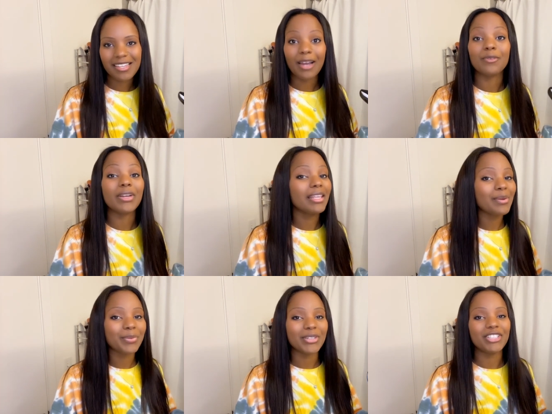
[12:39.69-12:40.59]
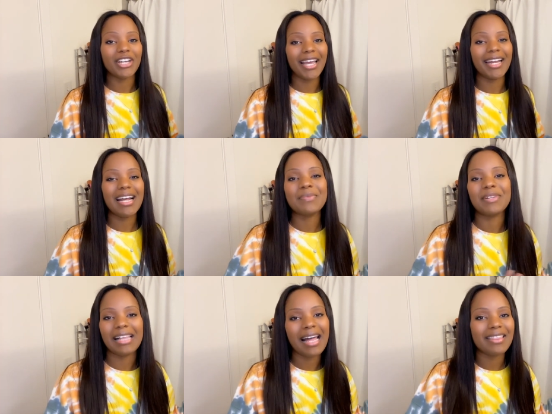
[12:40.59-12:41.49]
I really appreciate it. I'm
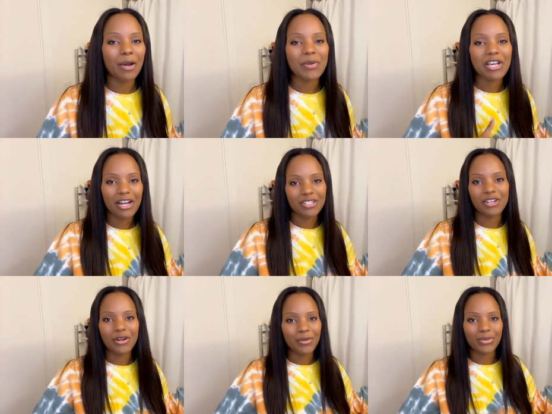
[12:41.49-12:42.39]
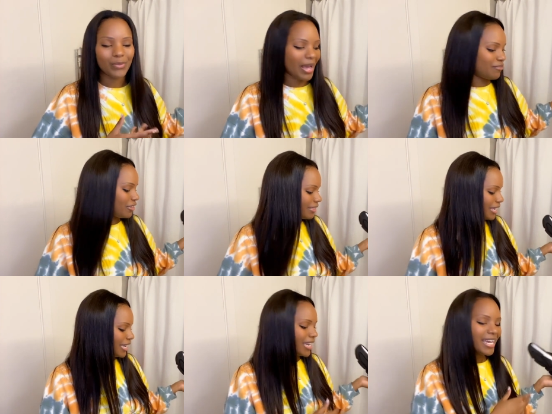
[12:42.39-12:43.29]
glad that we got to go through
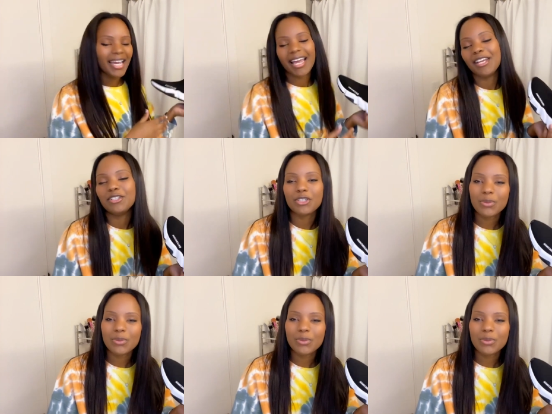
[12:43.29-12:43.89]
everything and do